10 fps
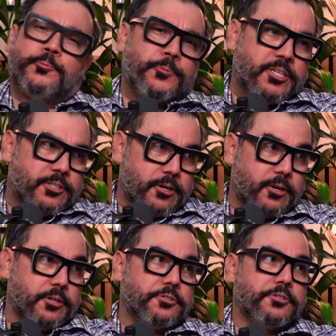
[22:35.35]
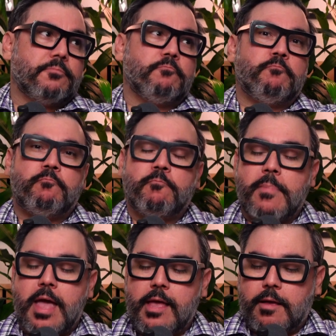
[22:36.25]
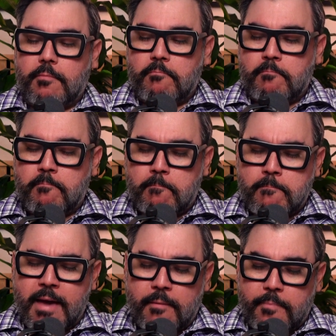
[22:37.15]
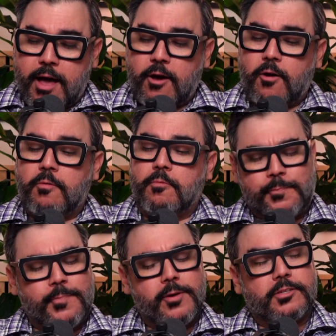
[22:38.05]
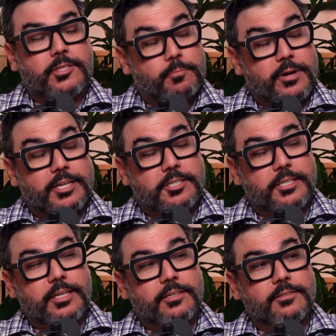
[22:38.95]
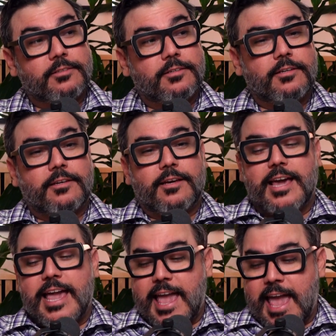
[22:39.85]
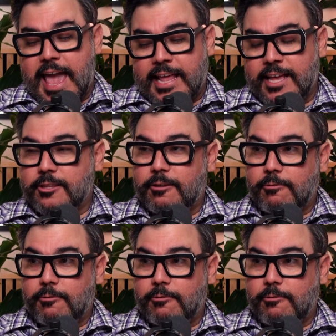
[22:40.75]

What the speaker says: research, map out, build a spreadsheet, and hit the